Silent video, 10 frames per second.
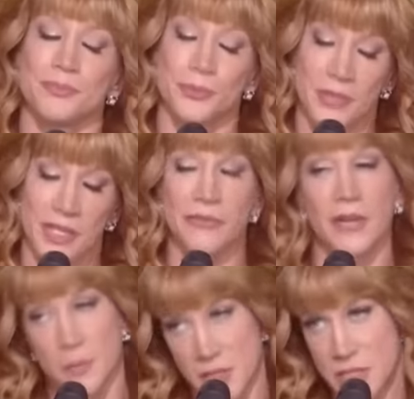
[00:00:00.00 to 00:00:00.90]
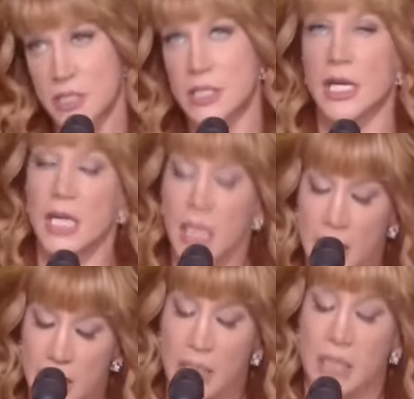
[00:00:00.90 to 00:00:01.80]
pretty famous.
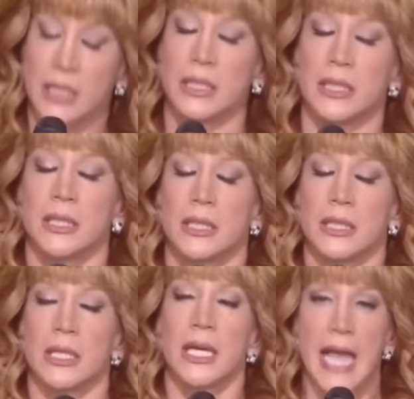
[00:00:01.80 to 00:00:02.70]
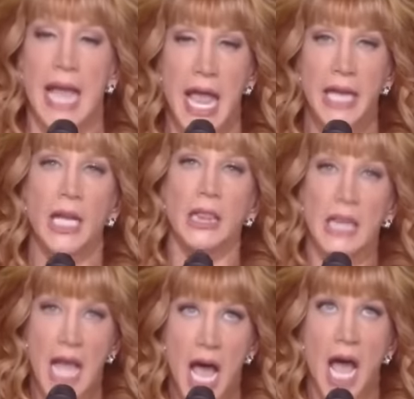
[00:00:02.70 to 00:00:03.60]
I. And a
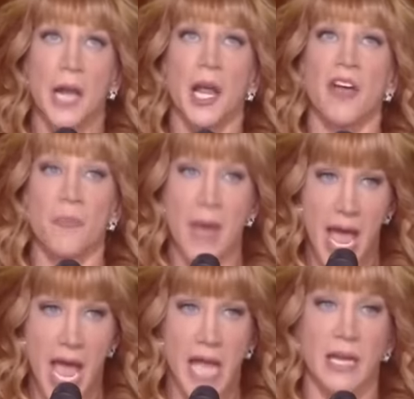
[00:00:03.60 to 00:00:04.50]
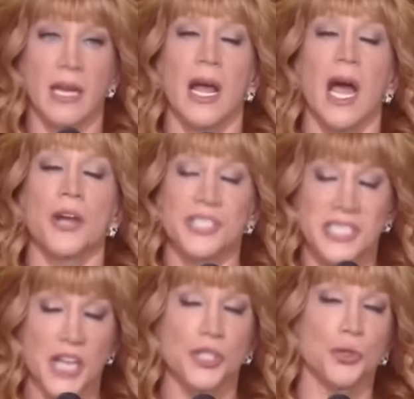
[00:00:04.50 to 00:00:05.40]
lot of men are
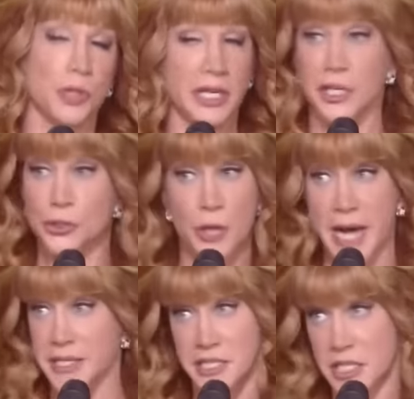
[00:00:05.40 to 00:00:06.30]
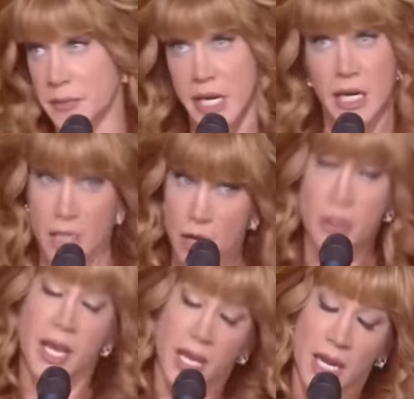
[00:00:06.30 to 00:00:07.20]
sexually attracted to me,
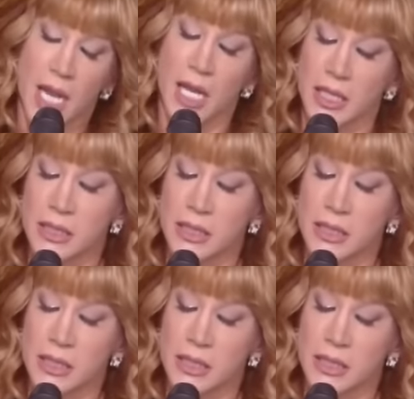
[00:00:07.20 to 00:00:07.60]
okay? I.